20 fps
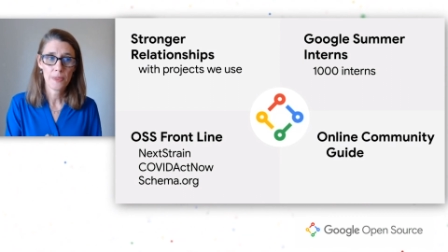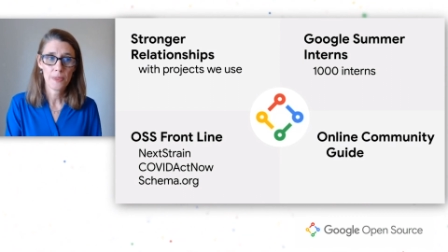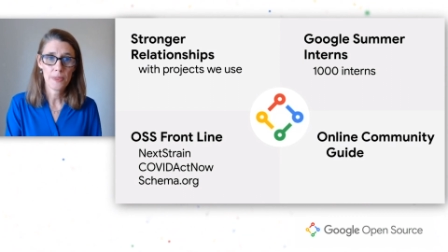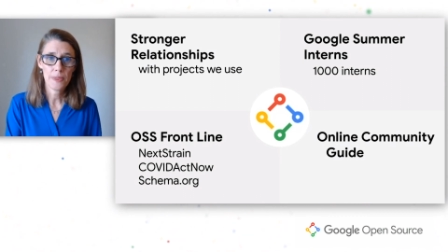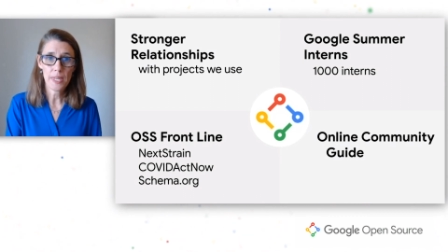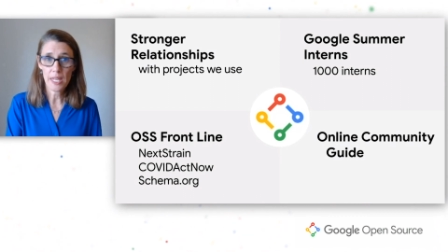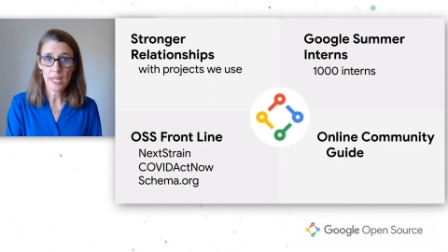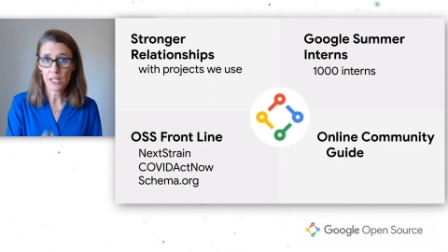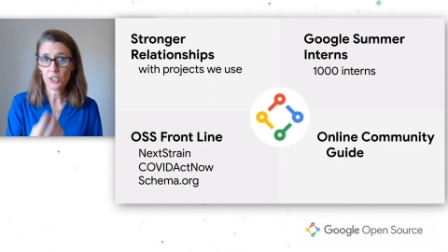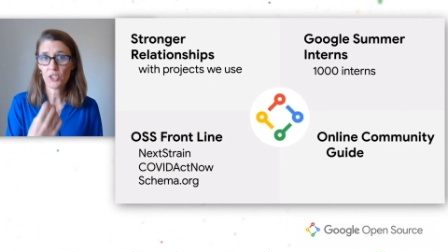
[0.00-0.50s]

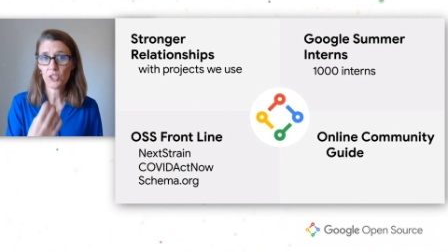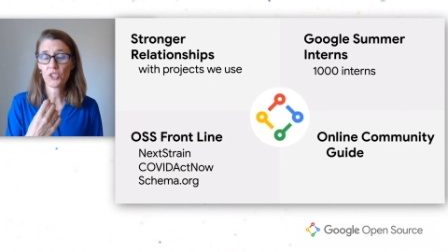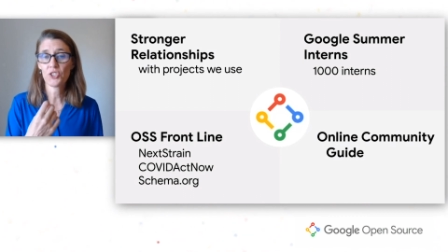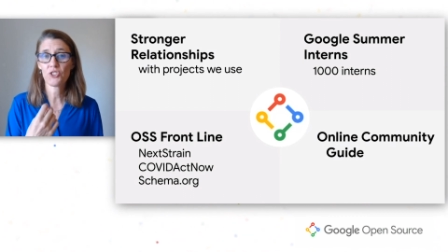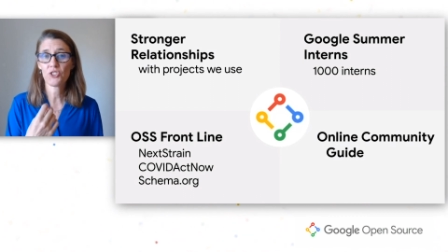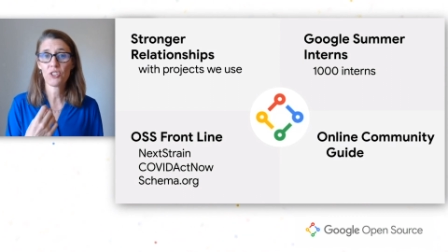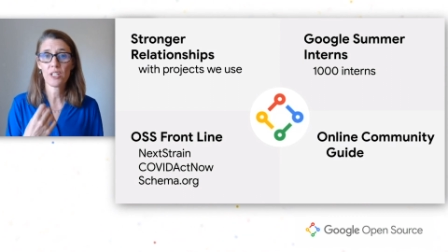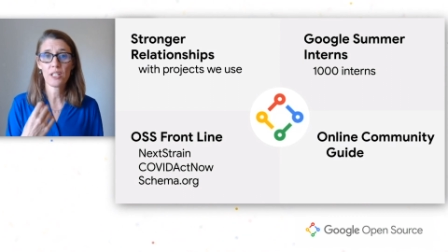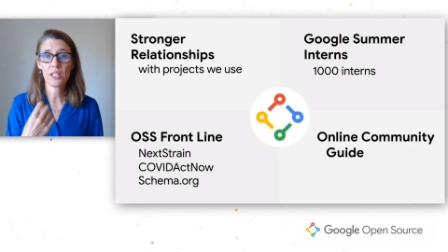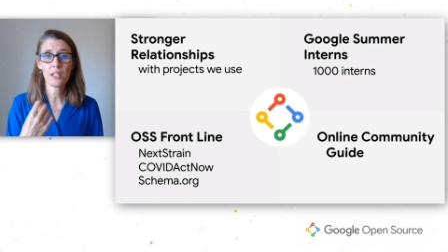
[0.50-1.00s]
the
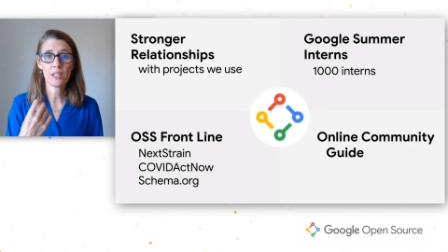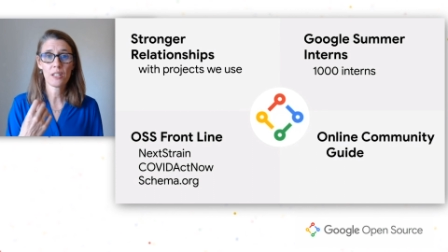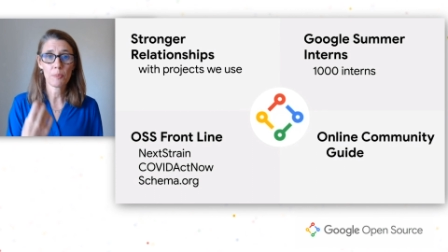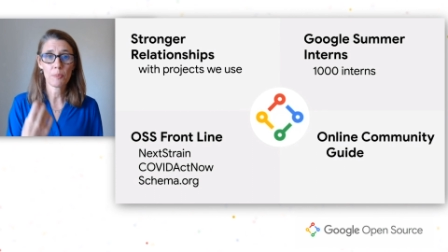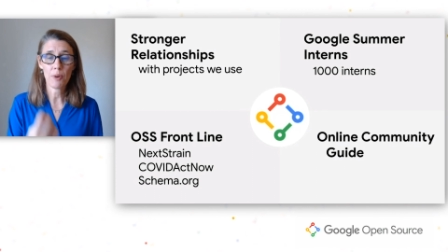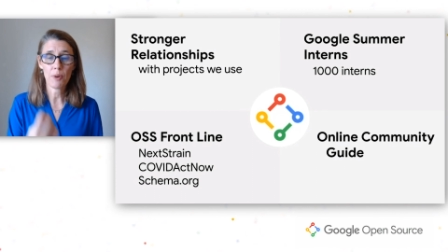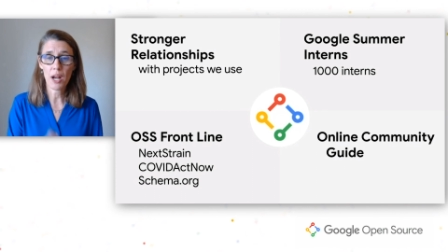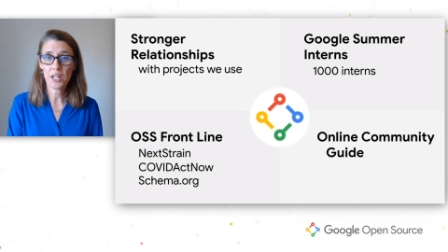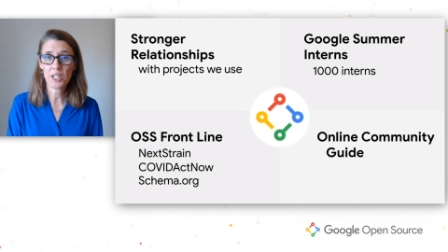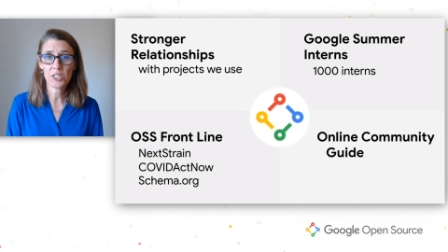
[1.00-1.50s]
industry and the
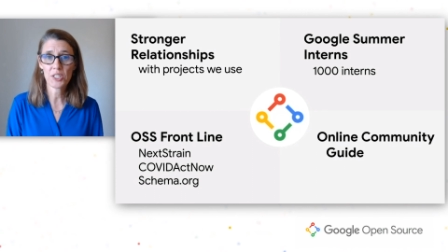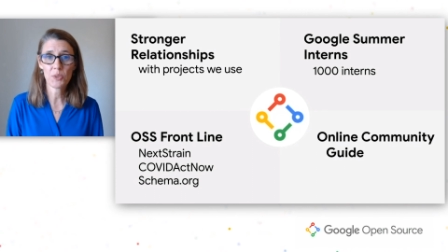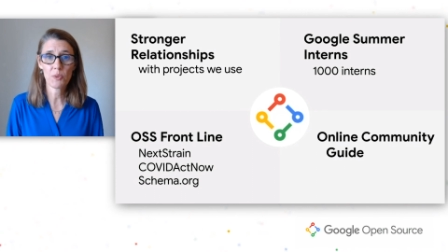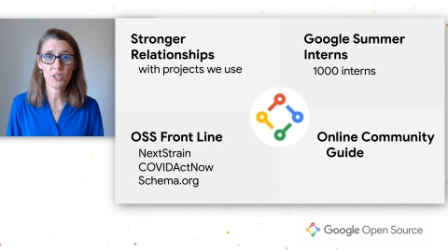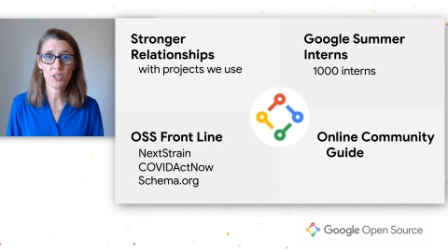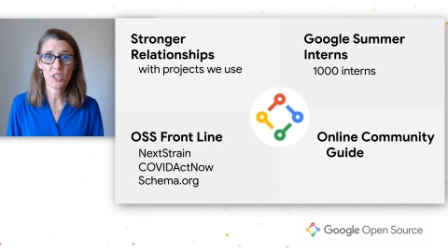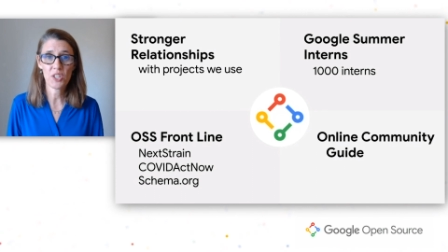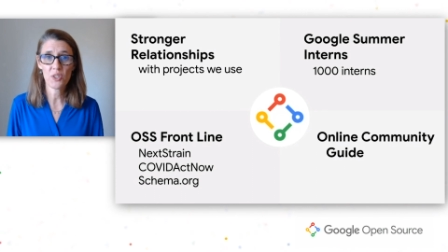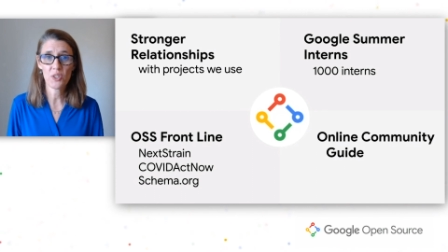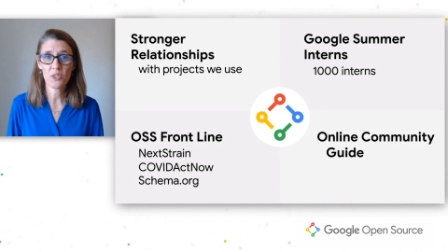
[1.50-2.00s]
projects we
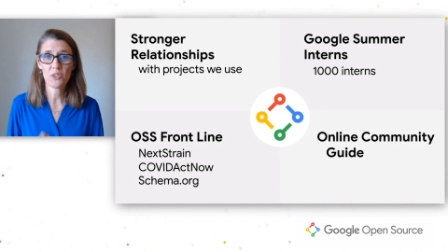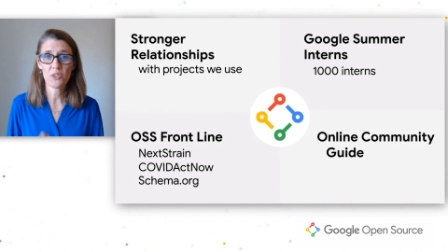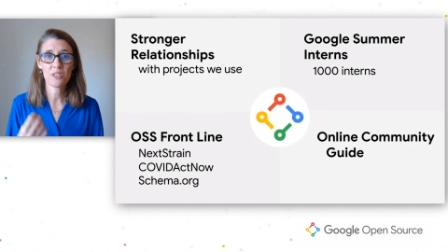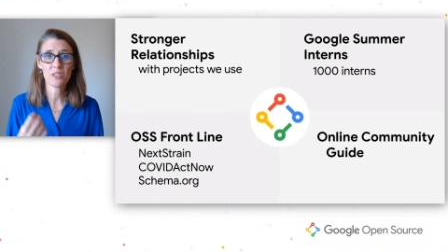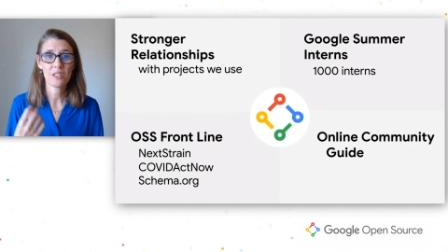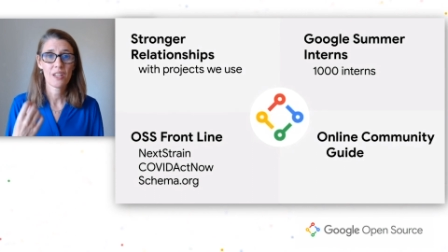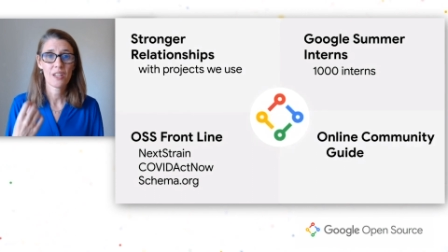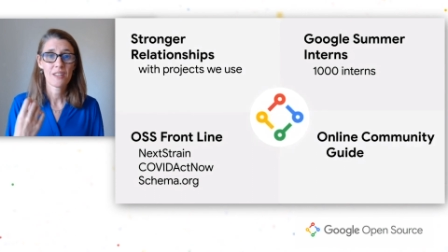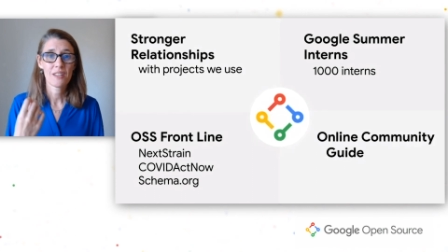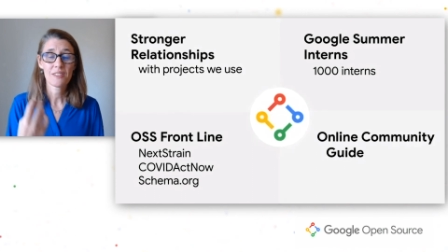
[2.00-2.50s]

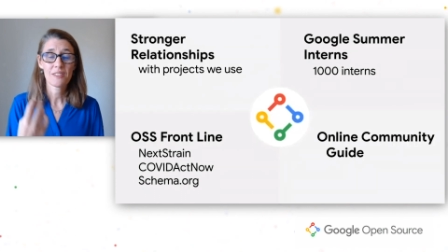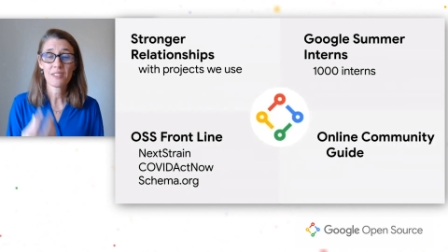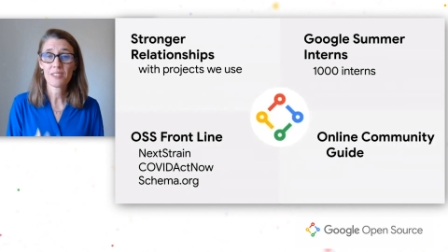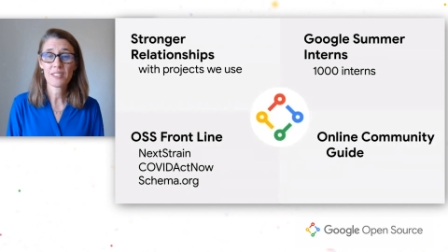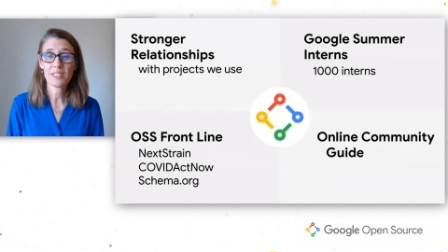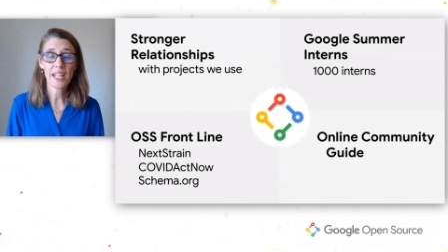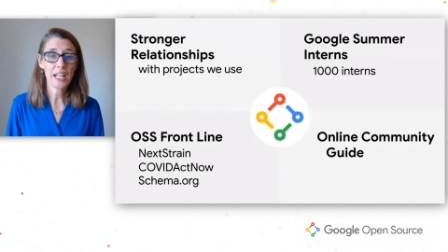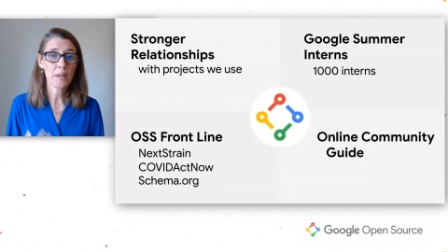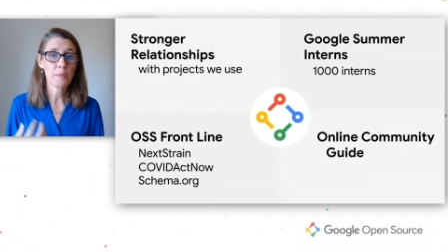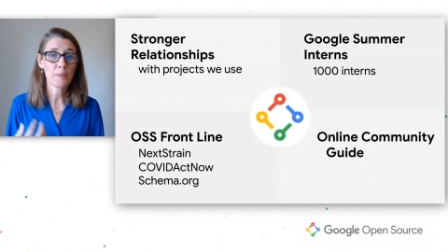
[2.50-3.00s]
use
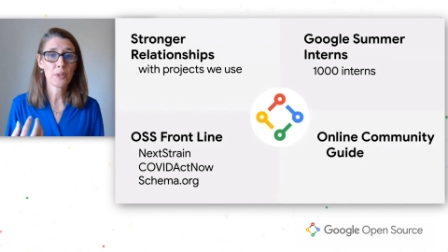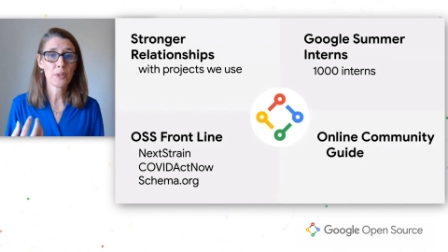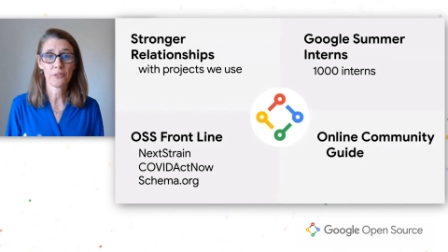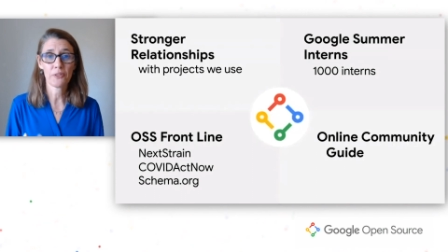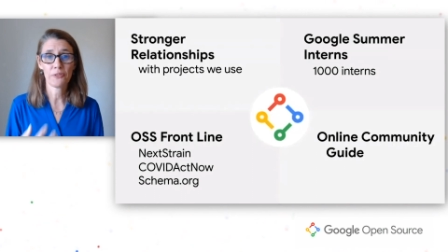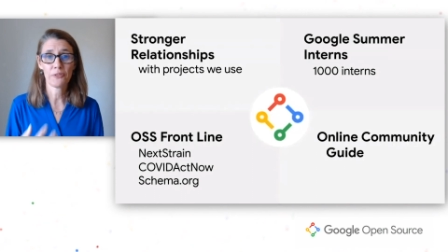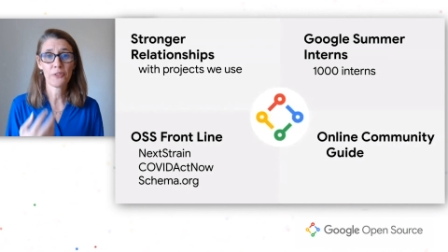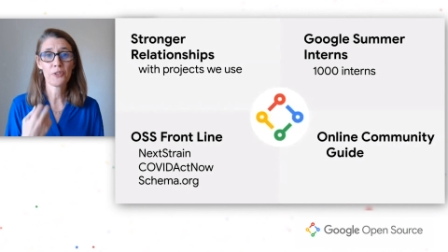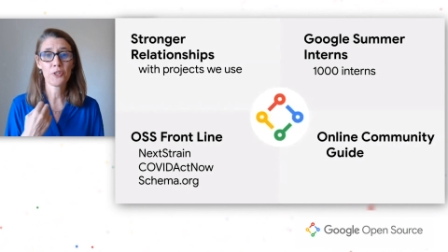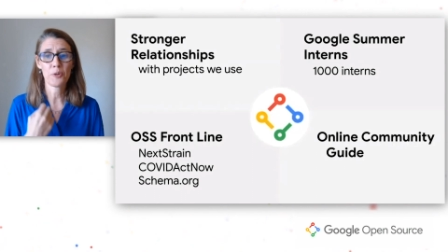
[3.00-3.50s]
sustainable
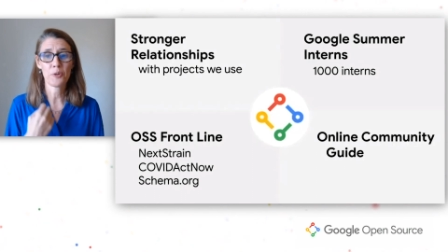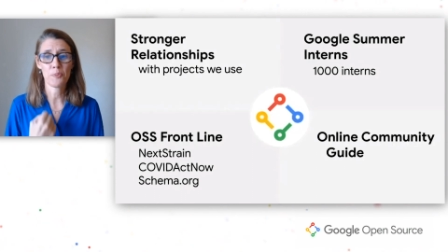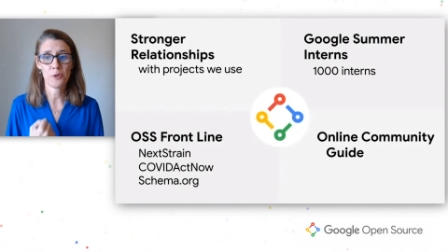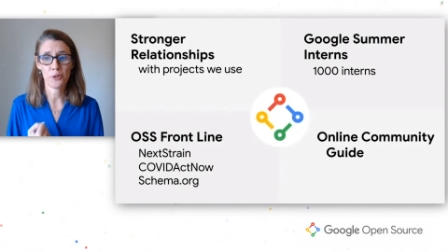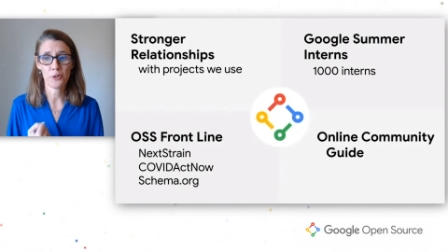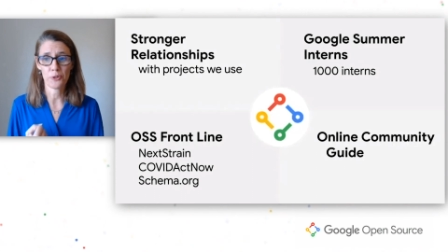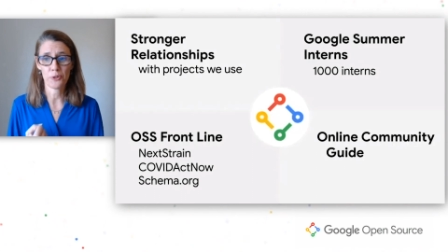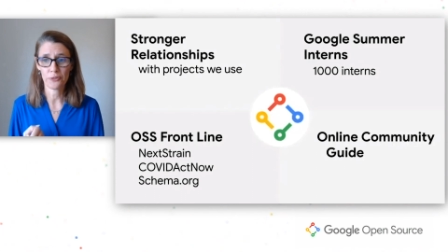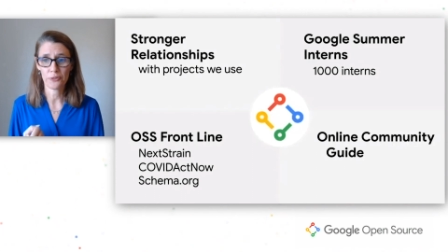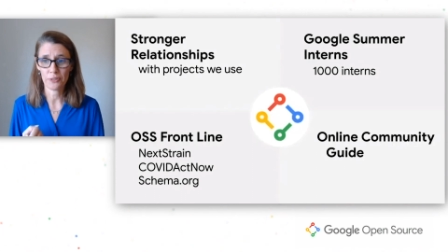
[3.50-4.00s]
and future
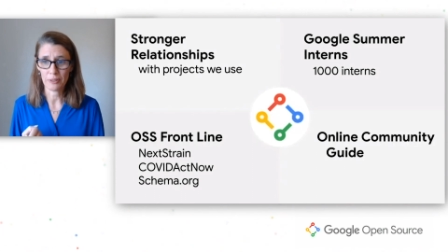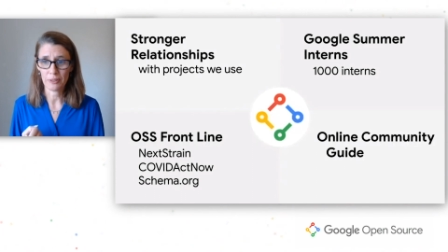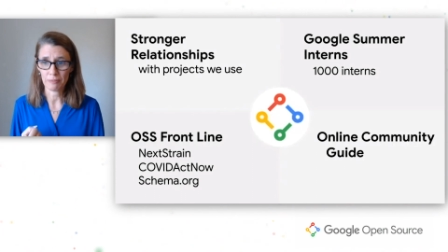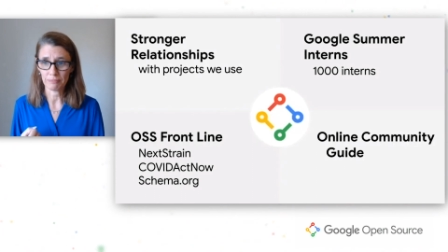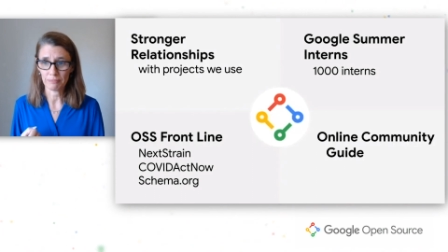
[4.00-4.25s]
proofed.